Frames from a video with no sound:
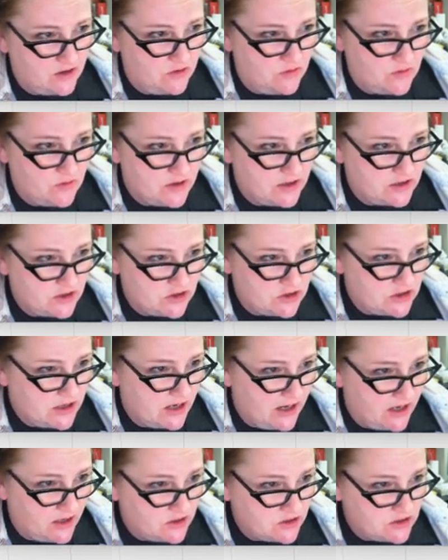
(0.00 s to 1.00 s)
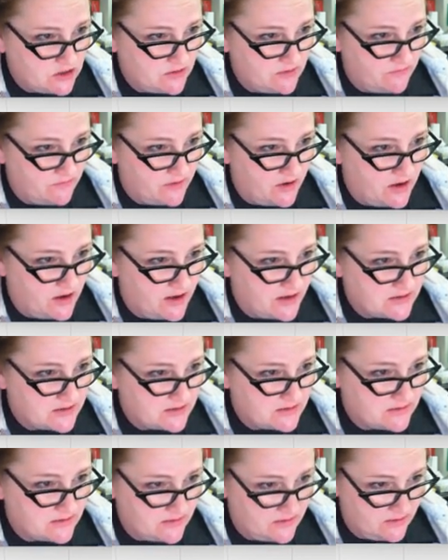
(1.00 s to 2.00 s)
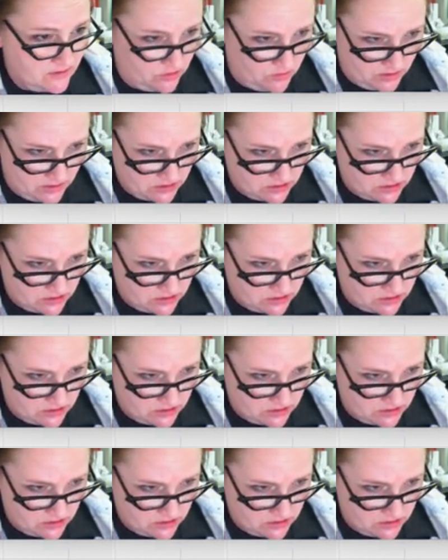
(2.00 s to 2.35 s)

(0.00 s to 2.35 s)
you can change the font. You can